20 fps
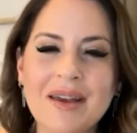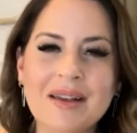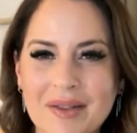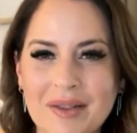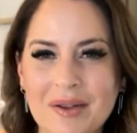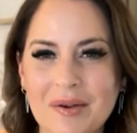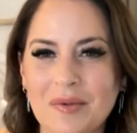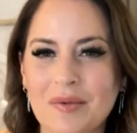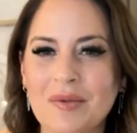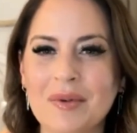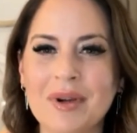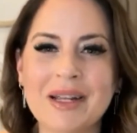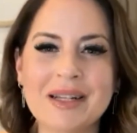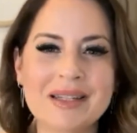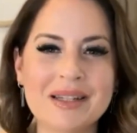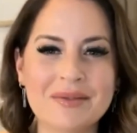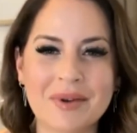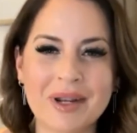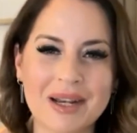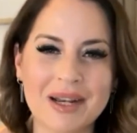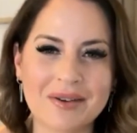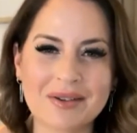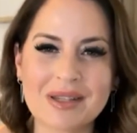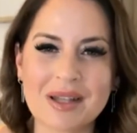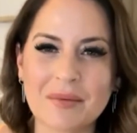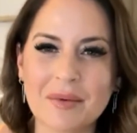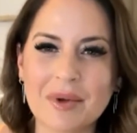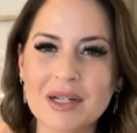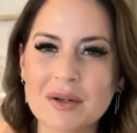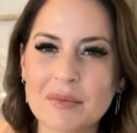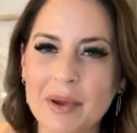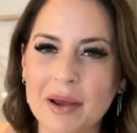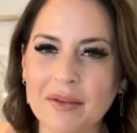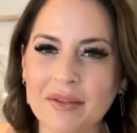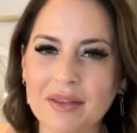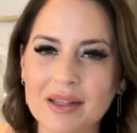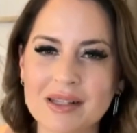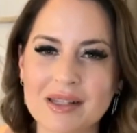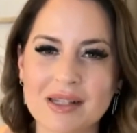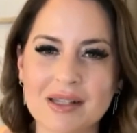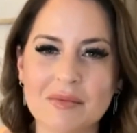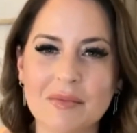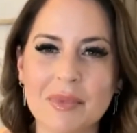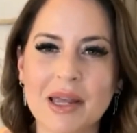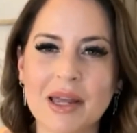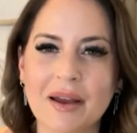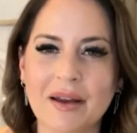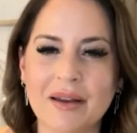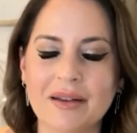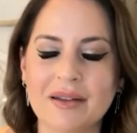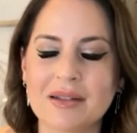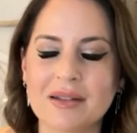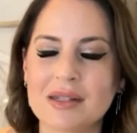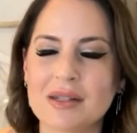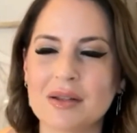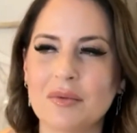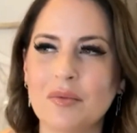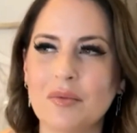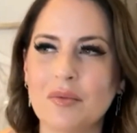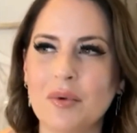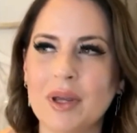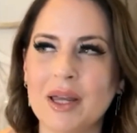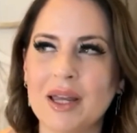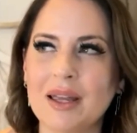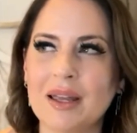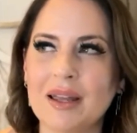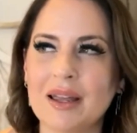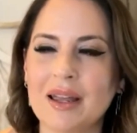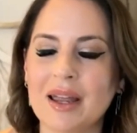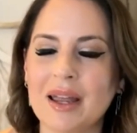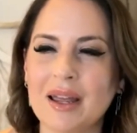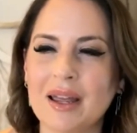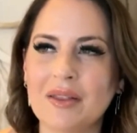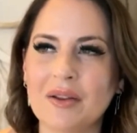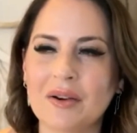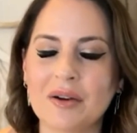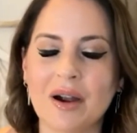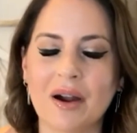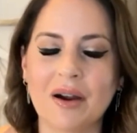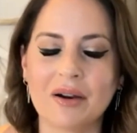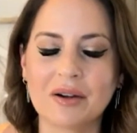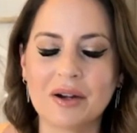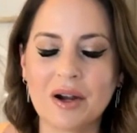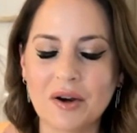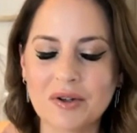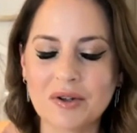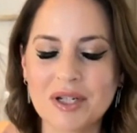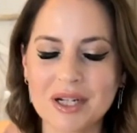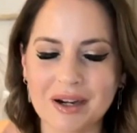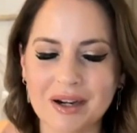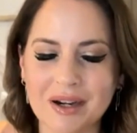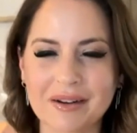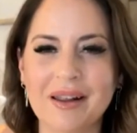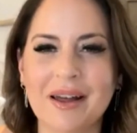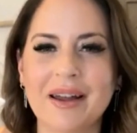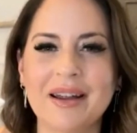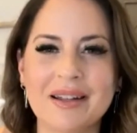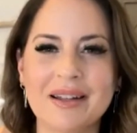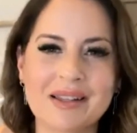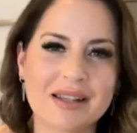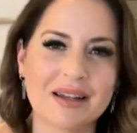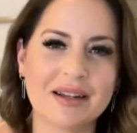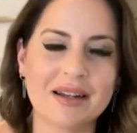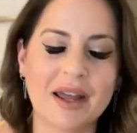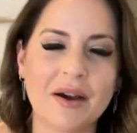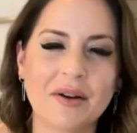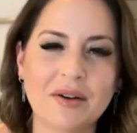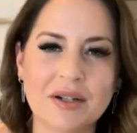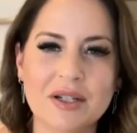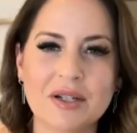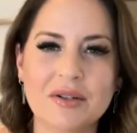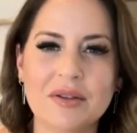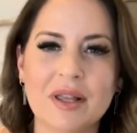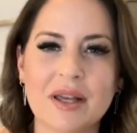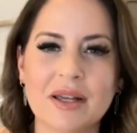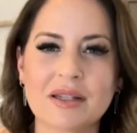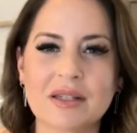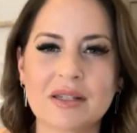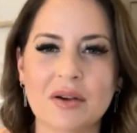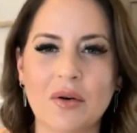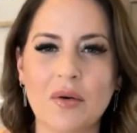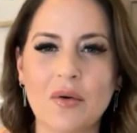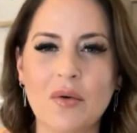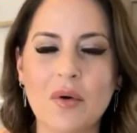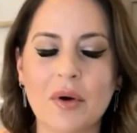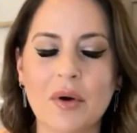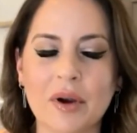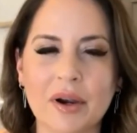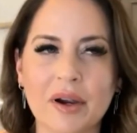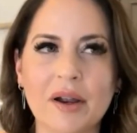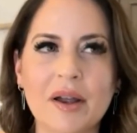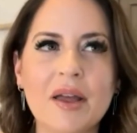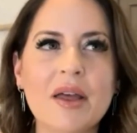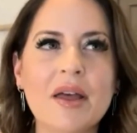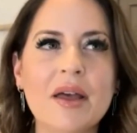The reason we know so much about this is because we either are coaching our clients on how to do this or